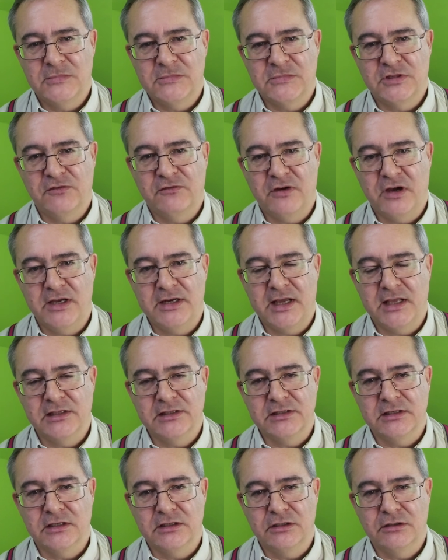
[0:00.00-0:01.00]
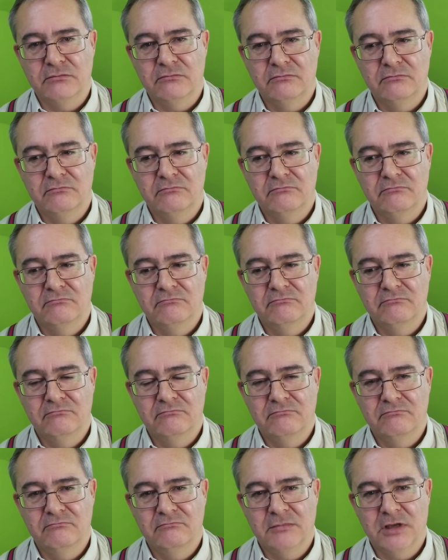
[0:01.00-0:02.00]
to finance it,
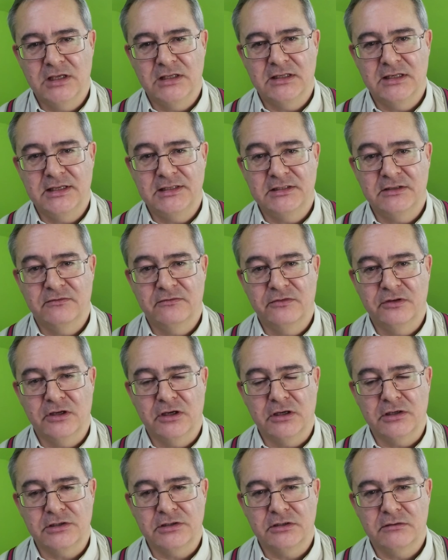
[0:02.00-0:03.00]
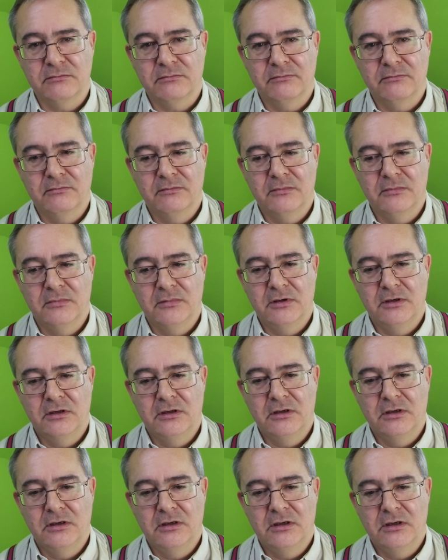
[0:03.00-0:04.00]
at least at first.
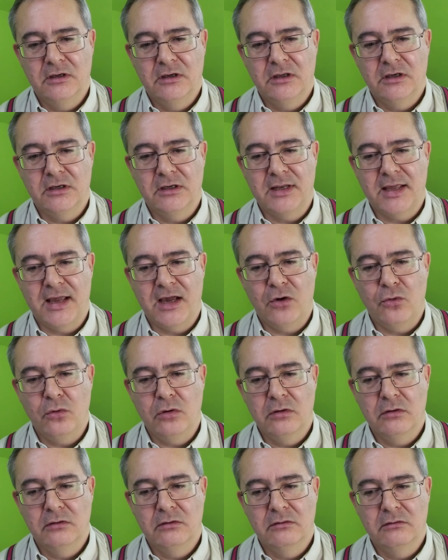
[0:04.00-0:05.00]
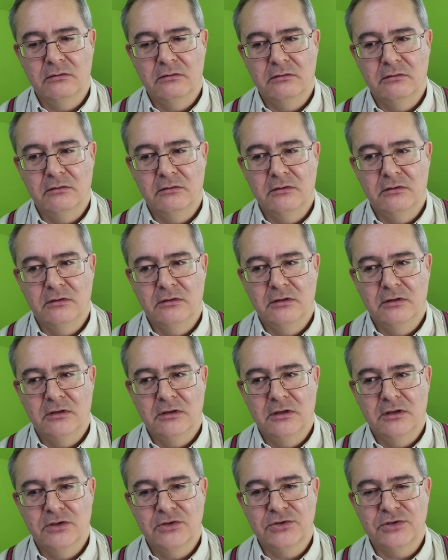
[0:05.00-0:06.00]
Now,
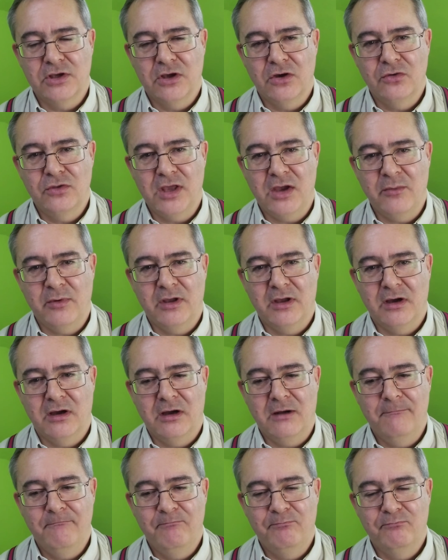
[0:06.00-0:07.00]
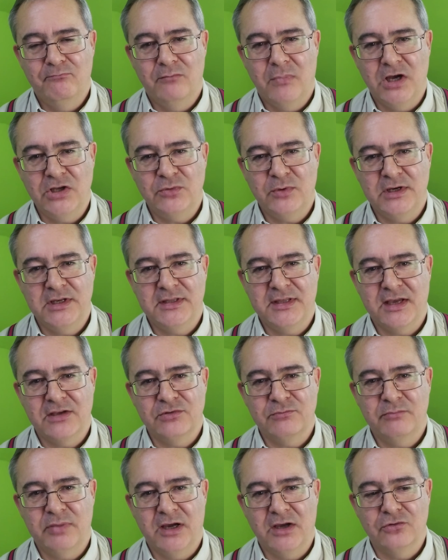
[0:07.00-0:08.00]
so there we are, my
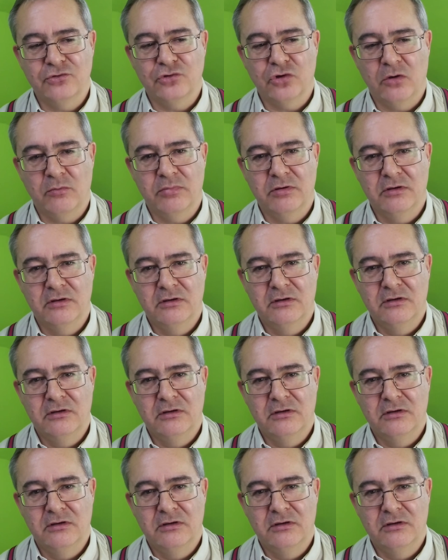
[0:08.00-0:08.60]
£20,000 job,